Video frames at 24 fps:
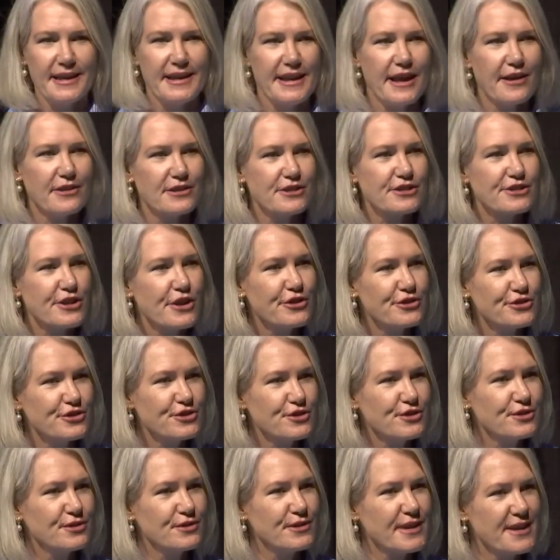Now, on
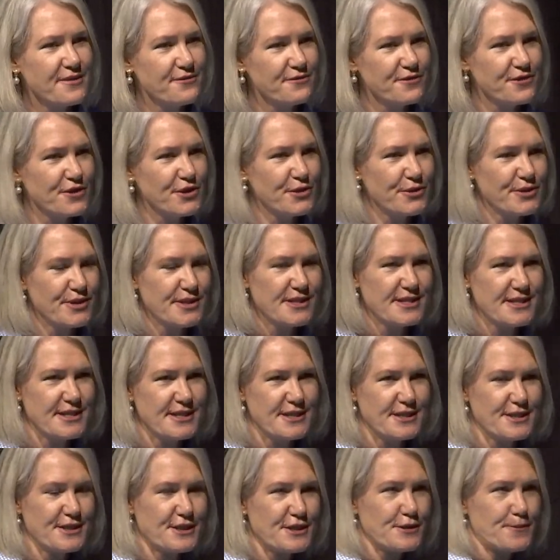social
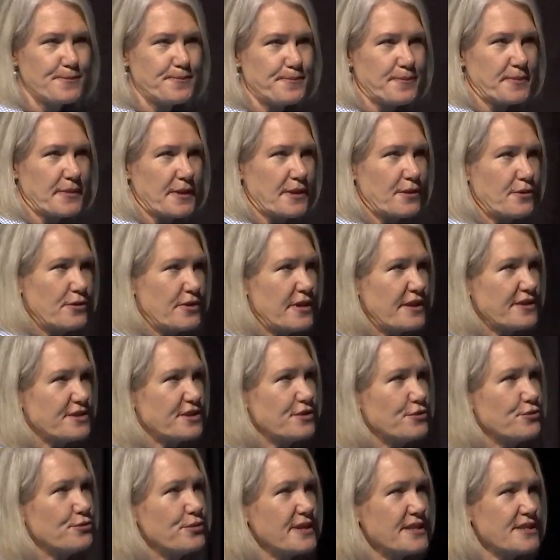influences, there's
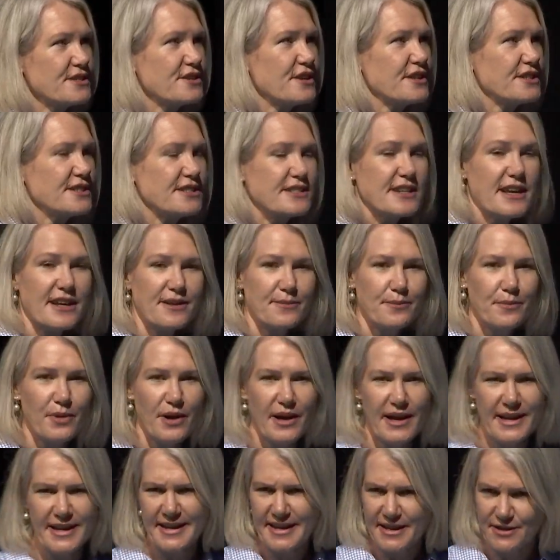a research done
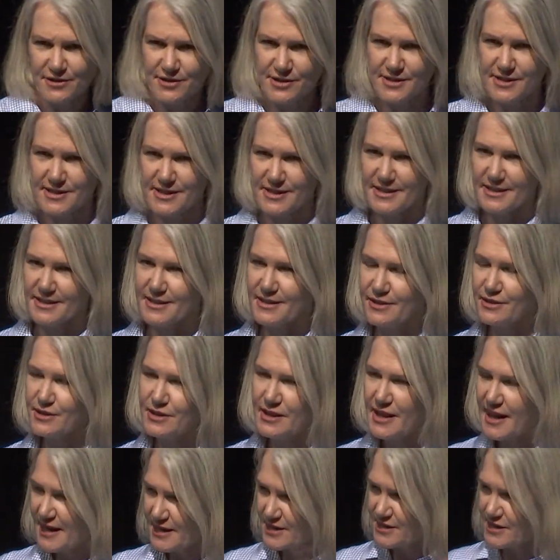by Nielsen, a
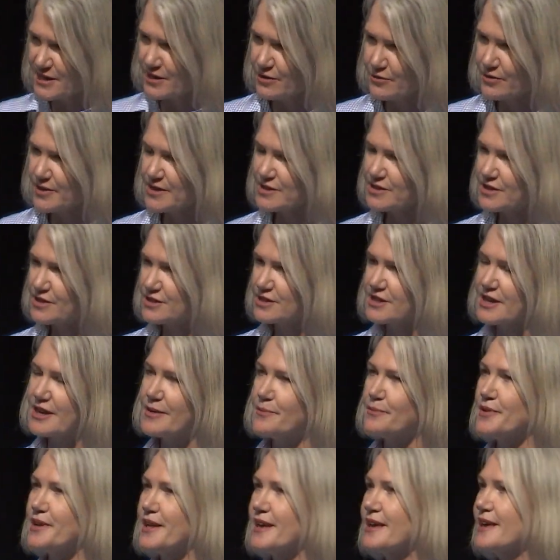larger research
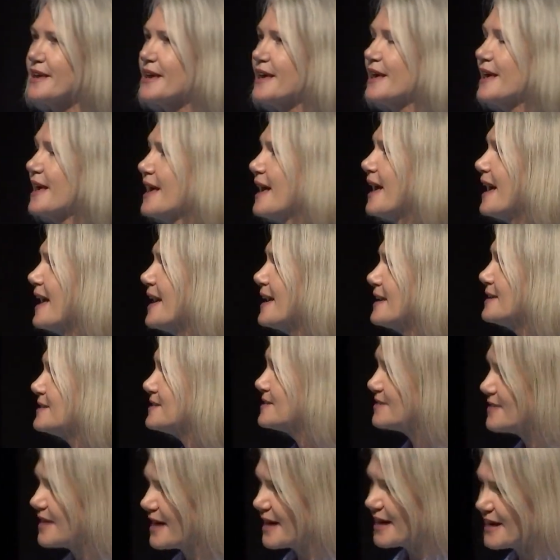company, and
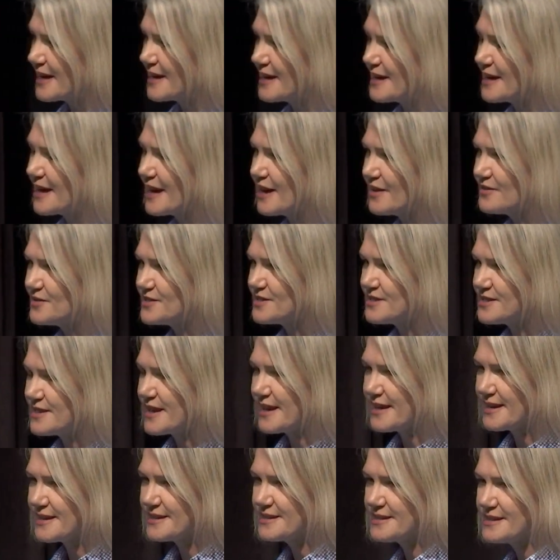they have
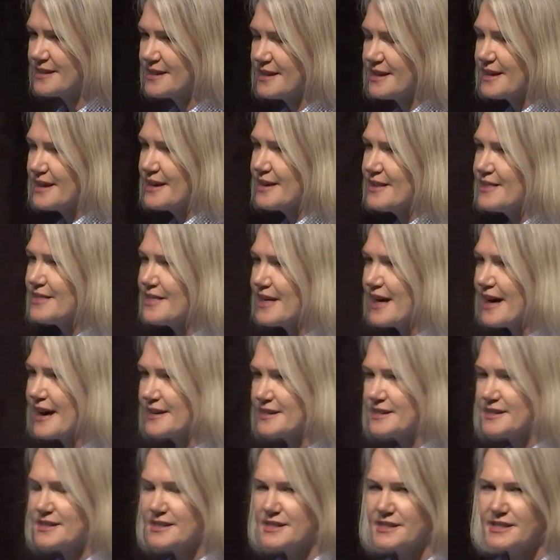said
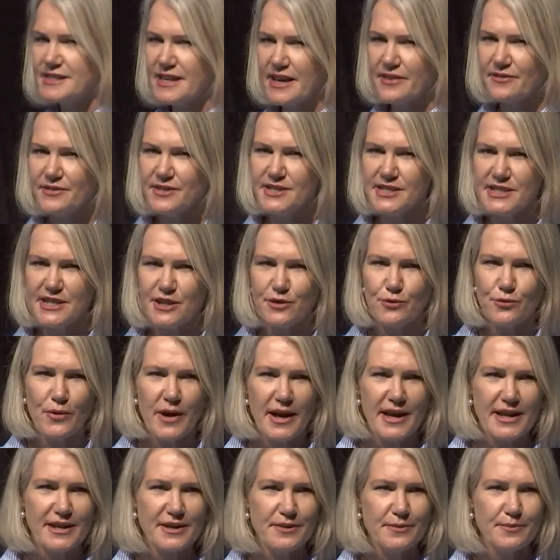that
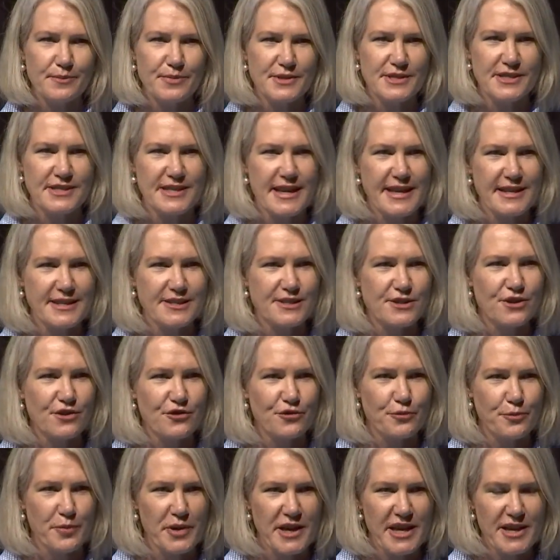71%
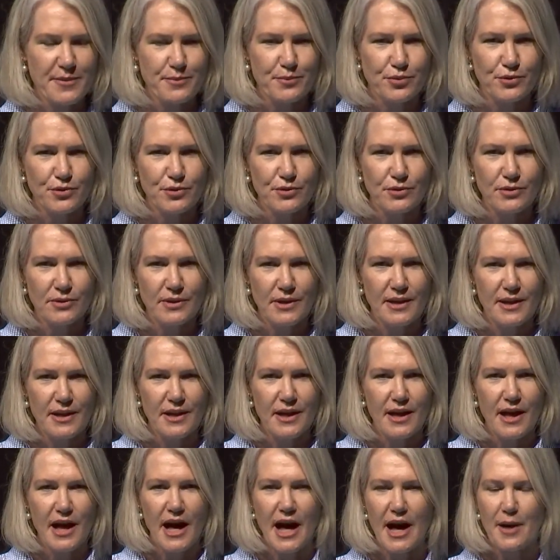of people
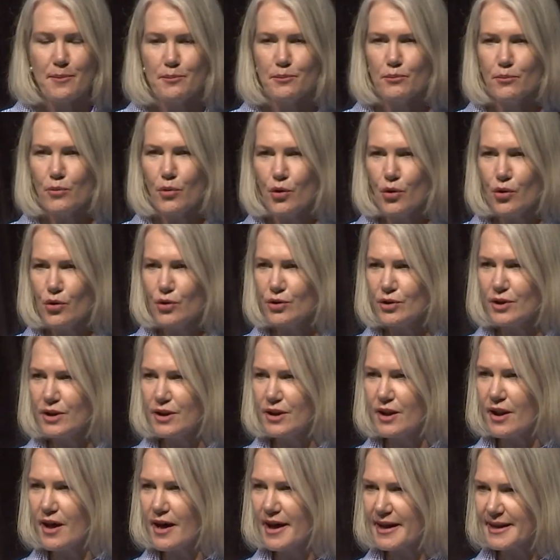are more
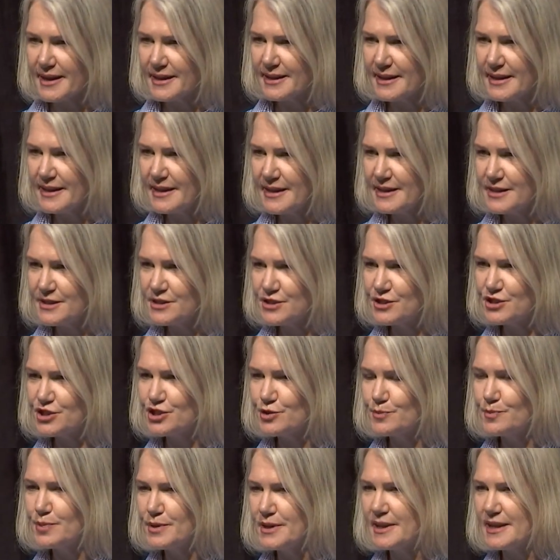likely
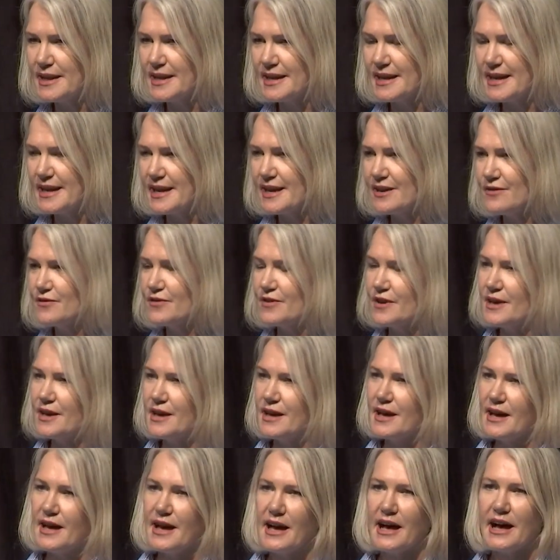to believe
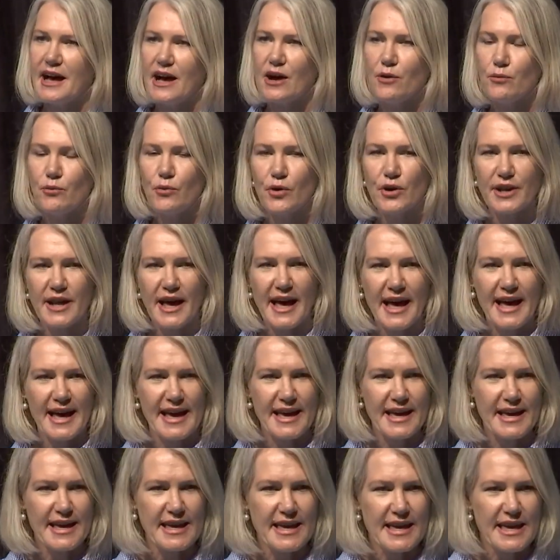what
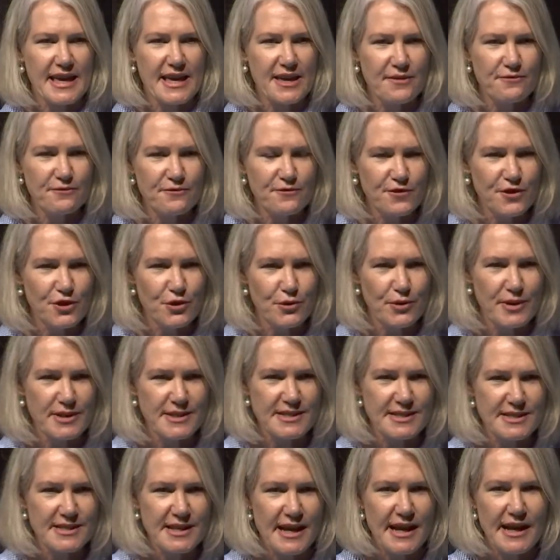an
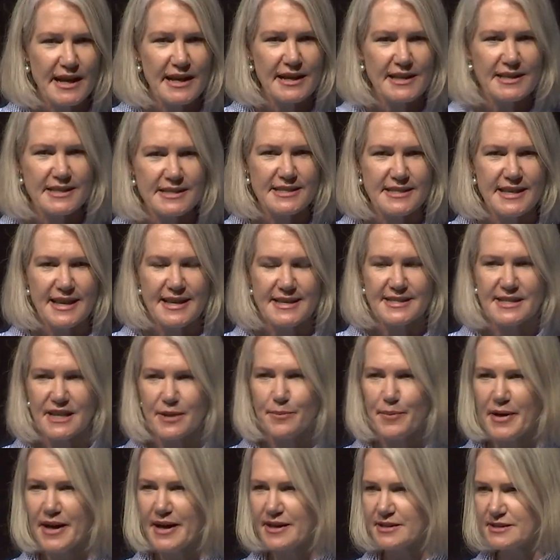influencer says
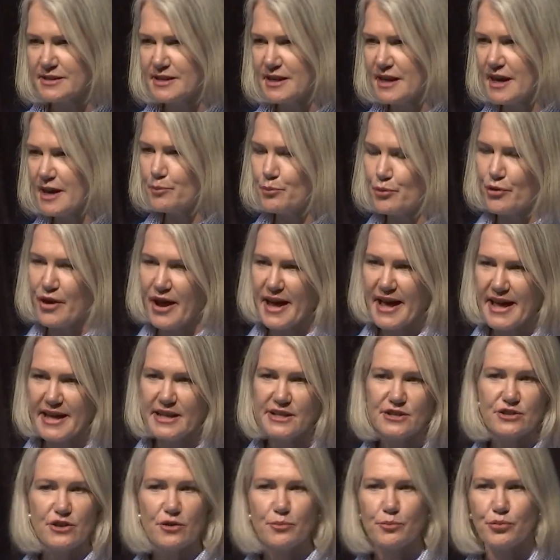about a
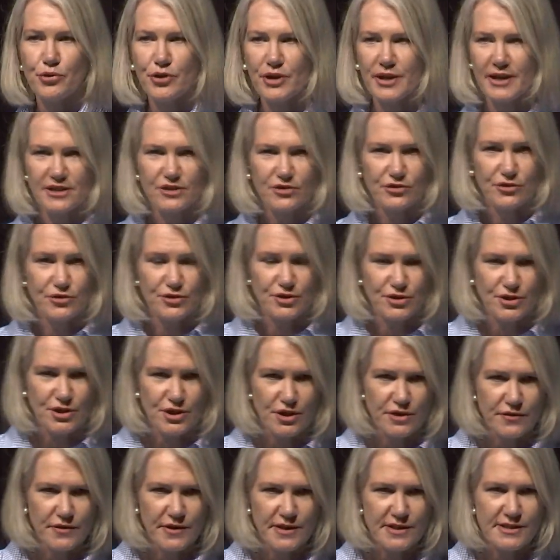brand, a product or a
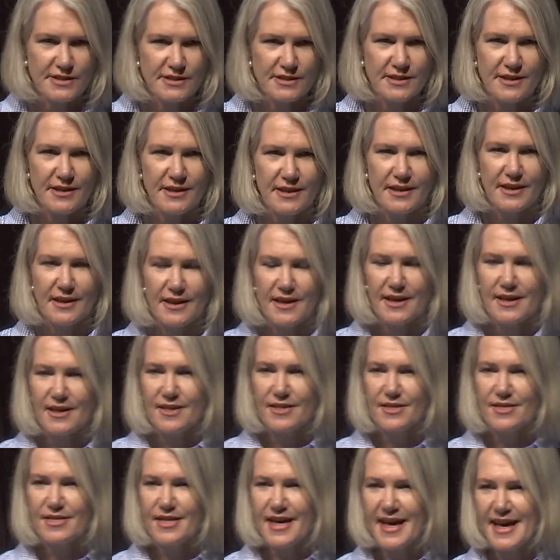service
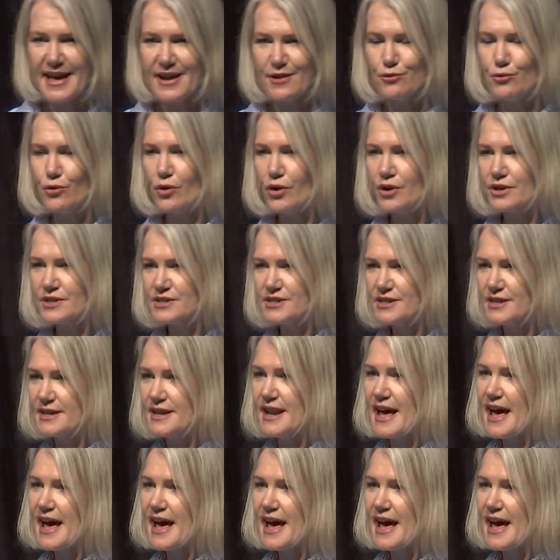than what an